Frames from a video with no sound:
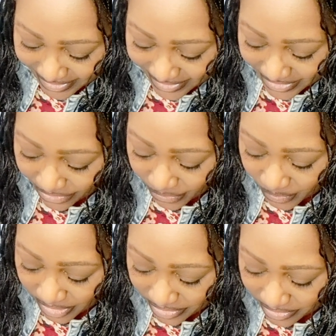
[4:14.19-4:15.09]
the
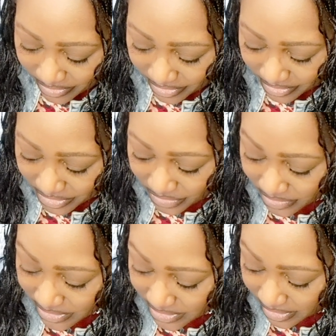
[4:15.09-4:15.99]
wheel to
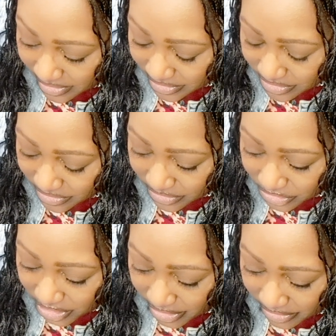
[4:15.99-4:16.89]
the sun, to the
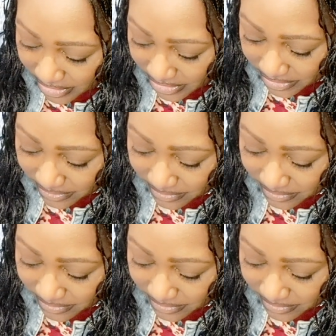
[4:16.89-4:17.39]
chariot.